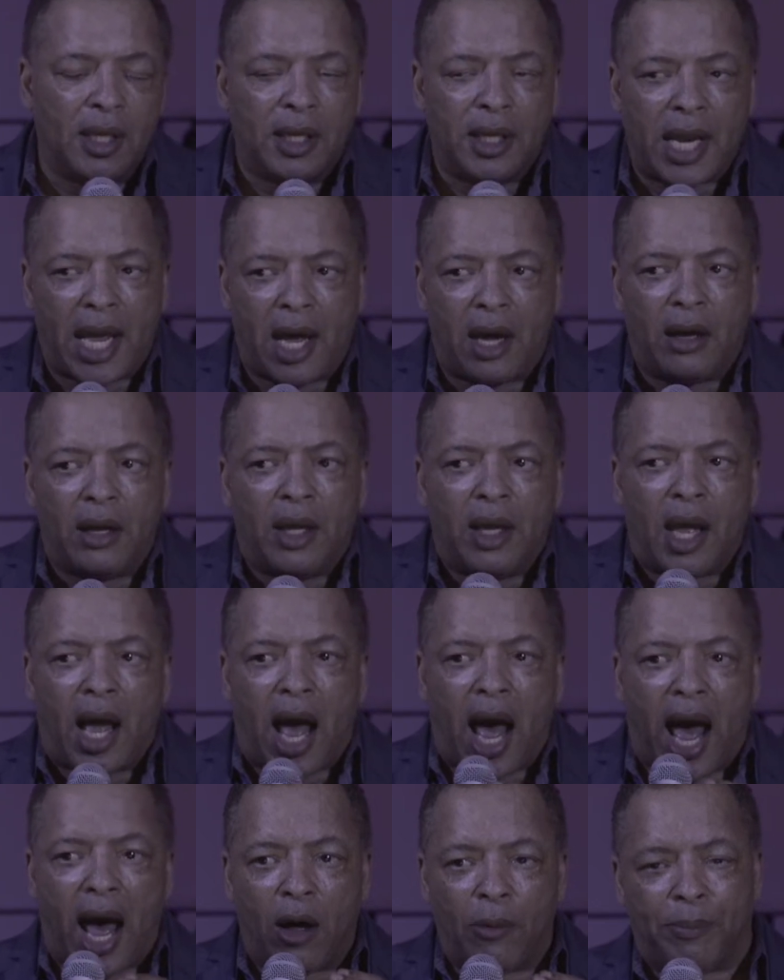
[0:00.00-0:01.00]
Now,
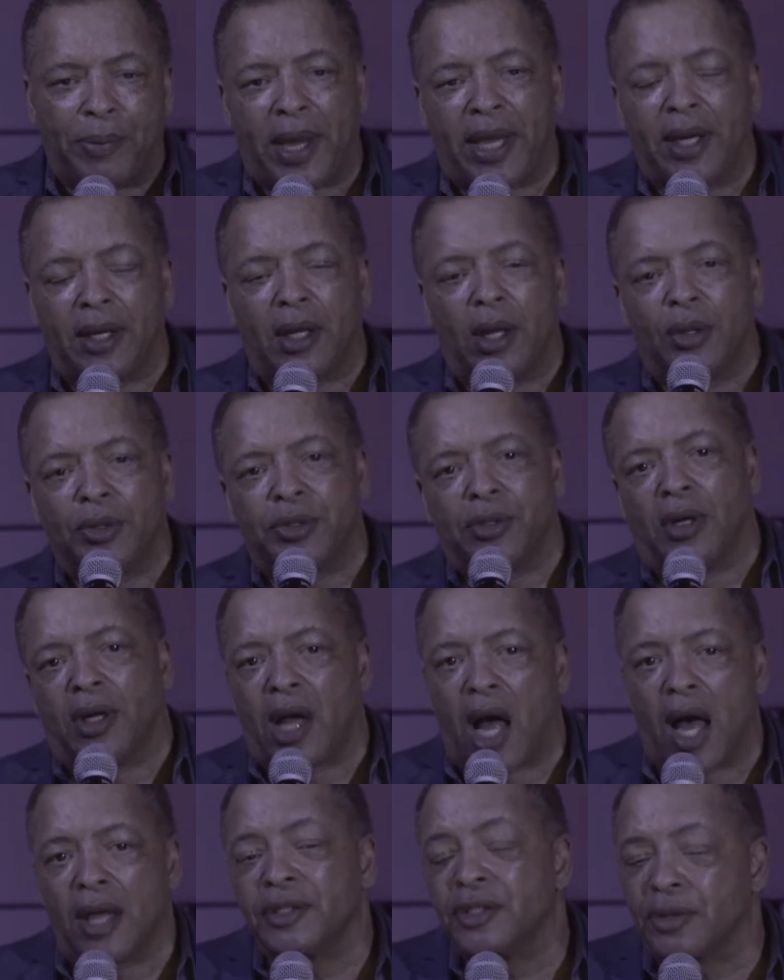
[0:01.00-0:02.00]
I'll pay to go to a
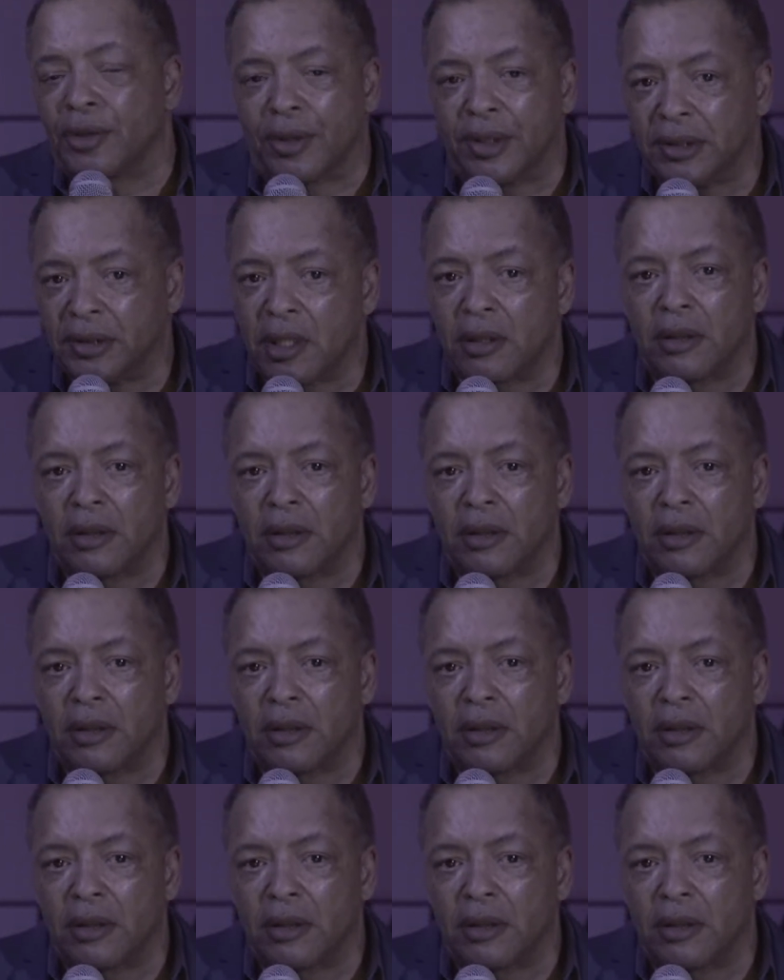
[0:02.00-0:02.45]
concert.